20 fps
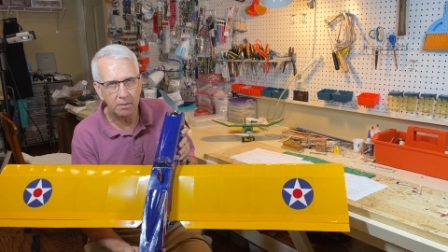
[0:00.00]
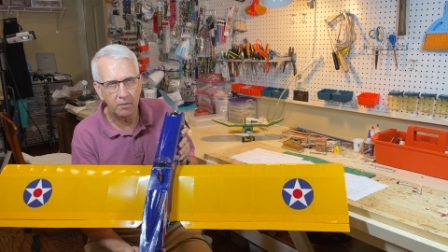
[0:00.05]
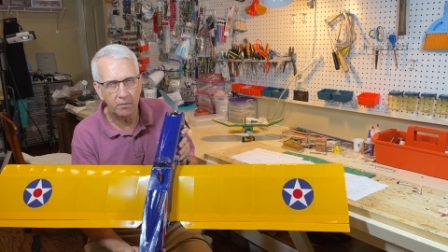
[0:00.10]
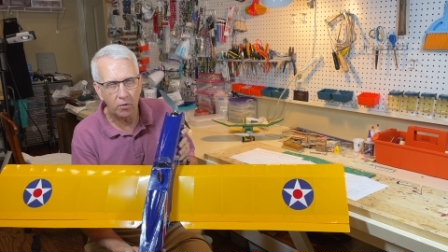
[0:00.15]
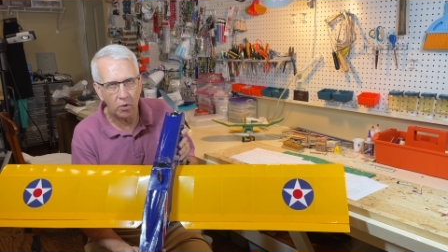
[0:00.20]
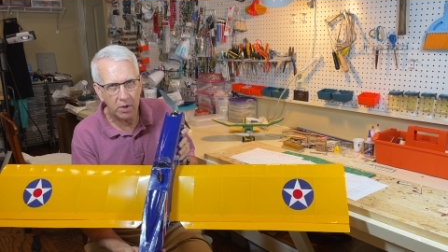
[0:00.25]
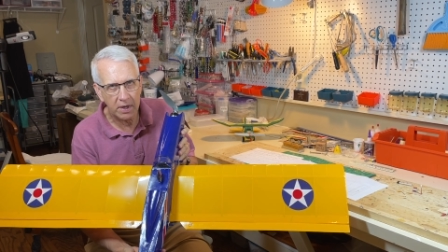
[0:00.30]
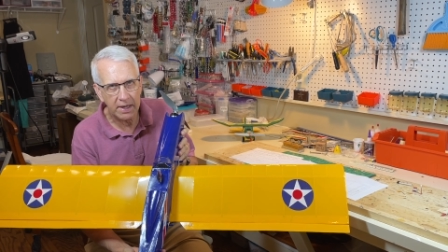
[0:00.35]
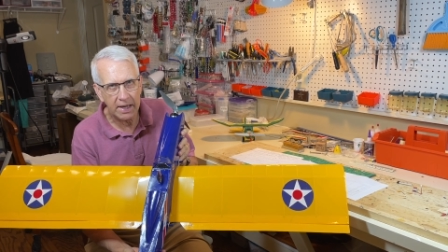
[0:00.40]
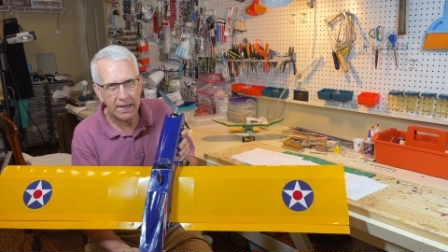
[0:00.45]

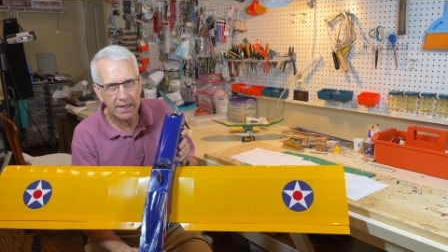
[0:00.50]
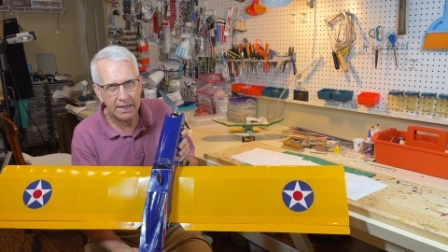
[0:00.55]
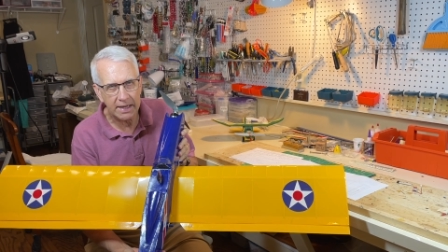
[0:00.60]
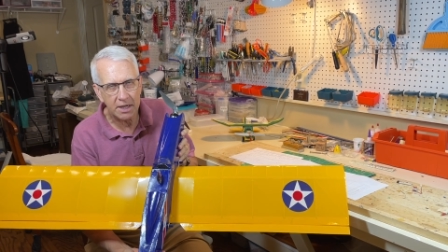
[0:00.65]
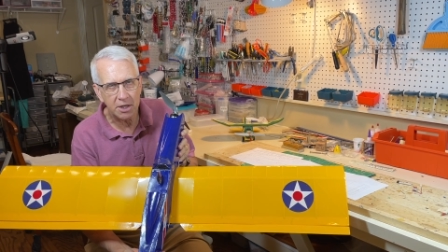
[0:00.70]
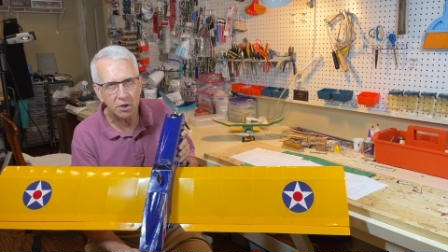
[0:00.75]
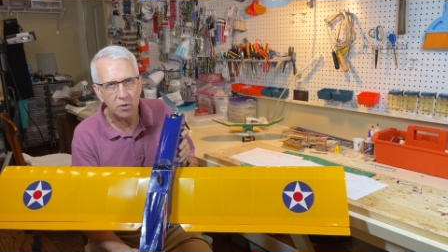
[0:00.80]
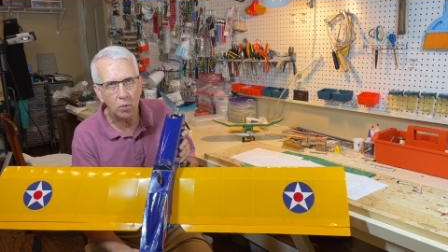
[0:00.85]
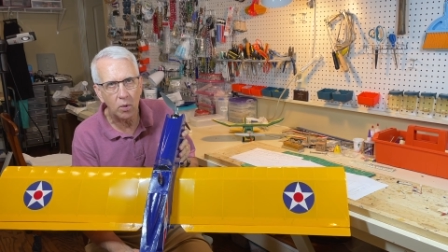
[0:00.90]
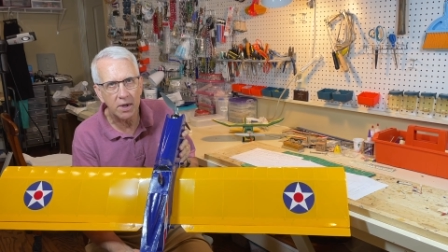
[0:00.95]
48
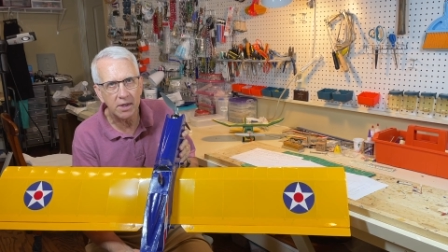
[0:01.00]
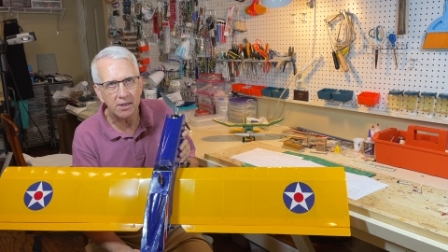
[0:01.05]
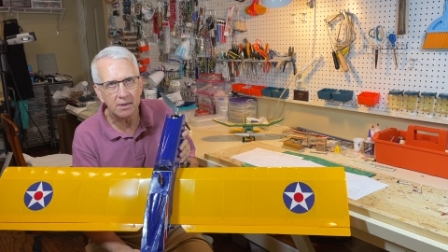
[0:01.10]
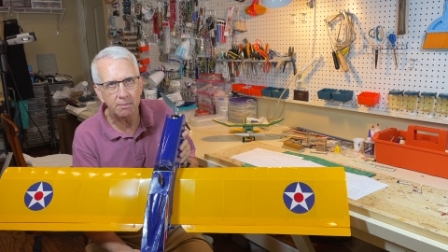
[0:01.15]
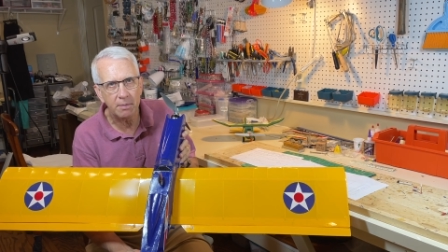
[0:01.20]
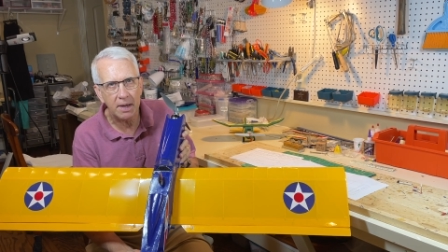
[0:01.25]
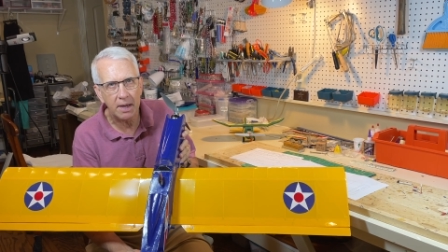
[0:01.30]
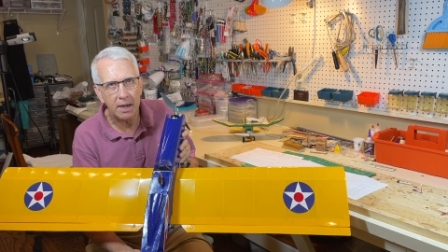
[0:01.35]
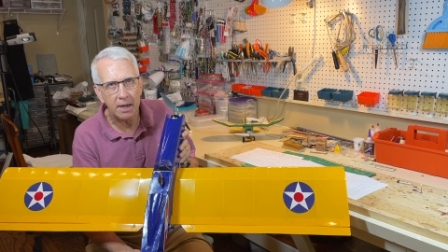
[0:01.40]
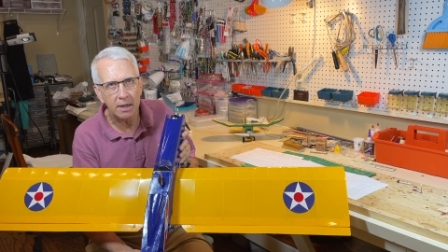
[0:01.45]
inch
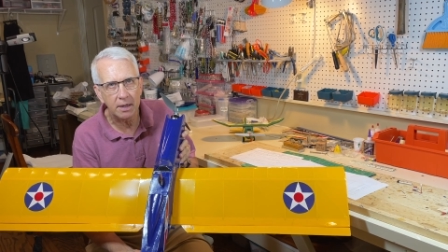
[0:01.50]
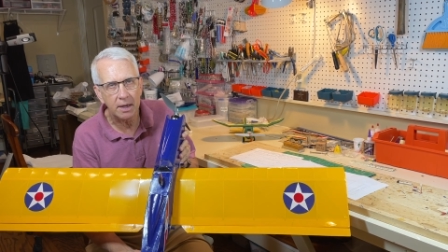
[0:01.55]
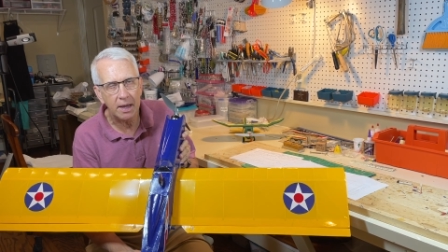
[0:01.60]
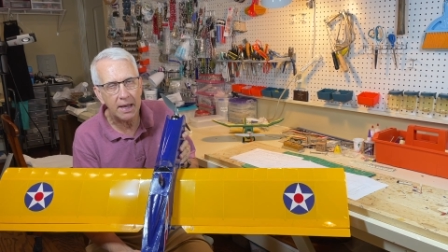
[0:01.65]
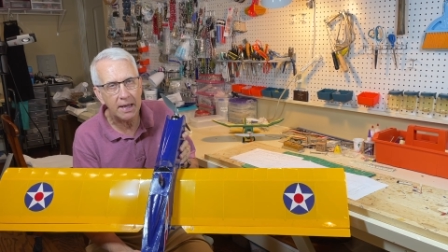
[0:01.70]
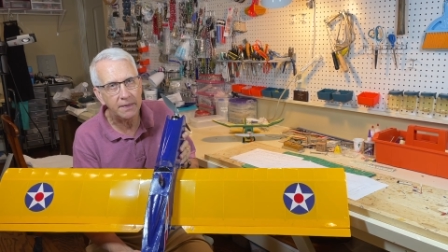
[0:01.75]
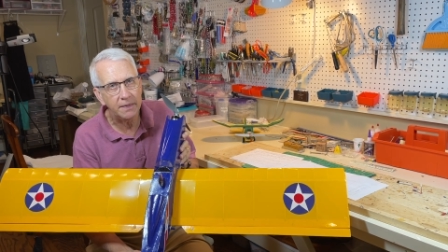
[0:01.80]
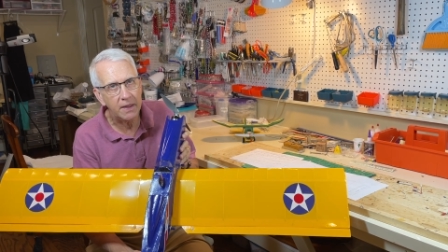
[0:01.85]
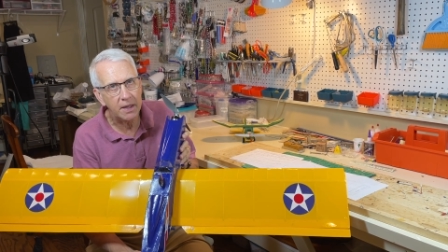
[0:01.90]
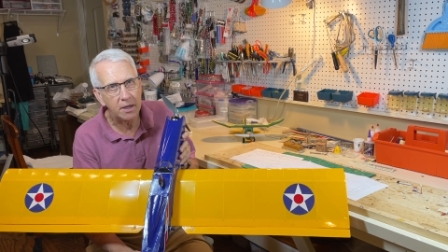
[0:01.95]
wingspan
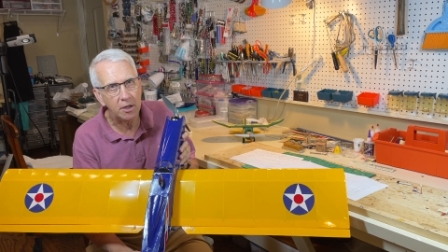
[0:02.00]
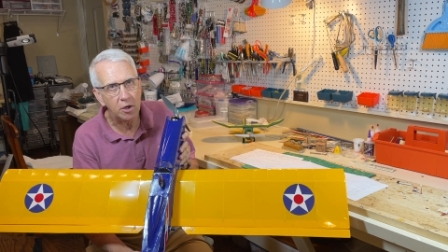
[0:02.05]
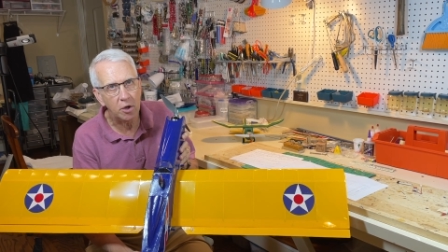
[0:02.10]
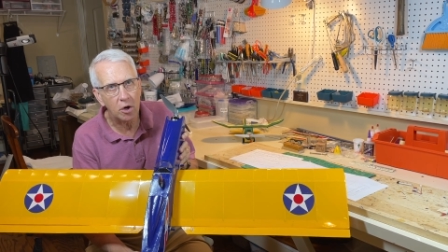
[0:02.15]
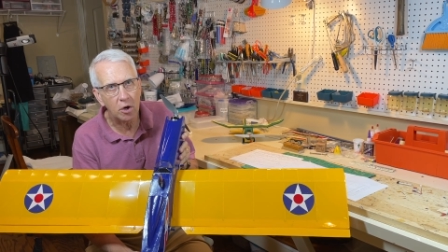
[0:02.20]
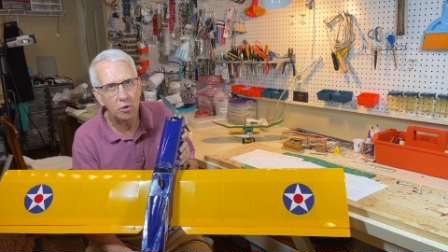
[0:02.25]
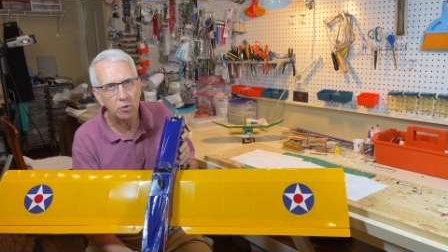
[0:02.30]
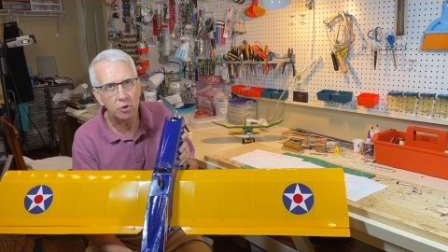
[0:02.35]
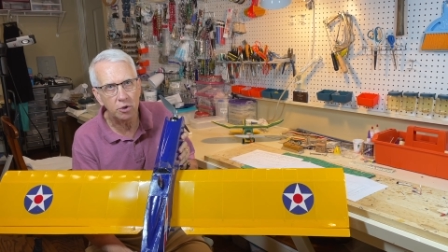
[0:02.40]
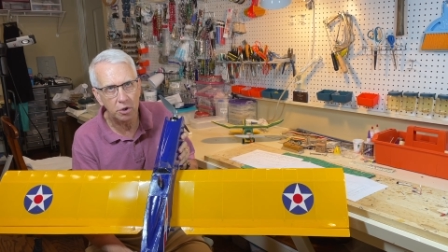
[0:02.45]
and then
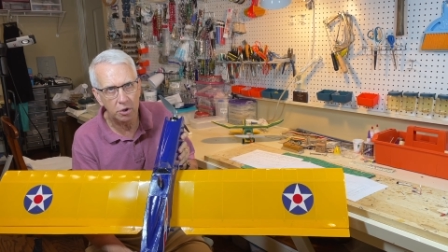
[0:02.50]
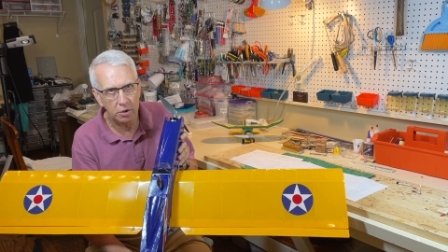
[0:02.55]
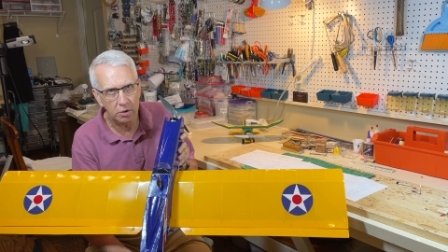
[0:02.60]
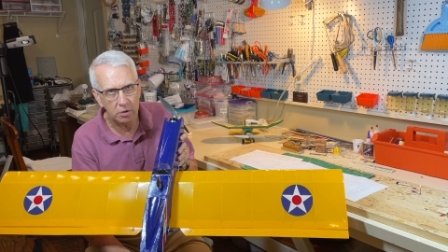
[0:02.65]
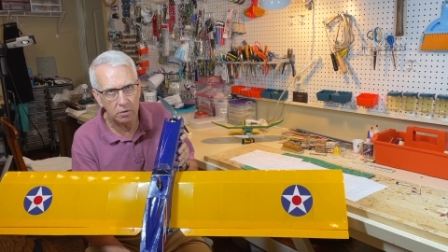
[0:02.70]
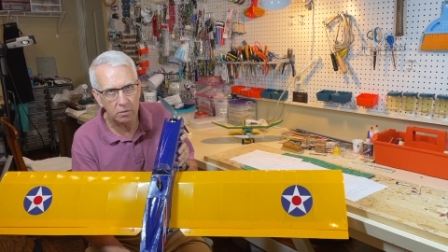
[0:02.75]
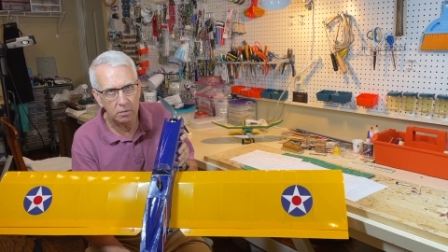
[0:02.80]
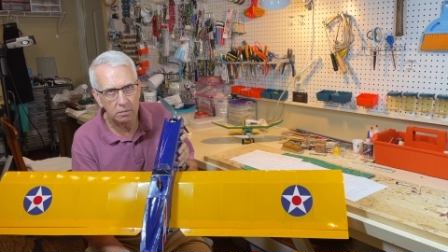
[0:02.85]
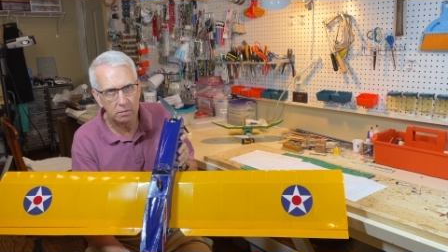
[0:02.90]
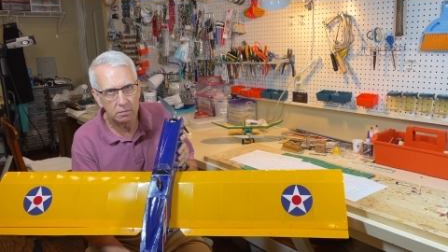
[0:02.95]
go
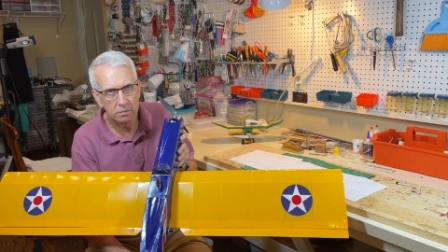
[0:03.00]
to,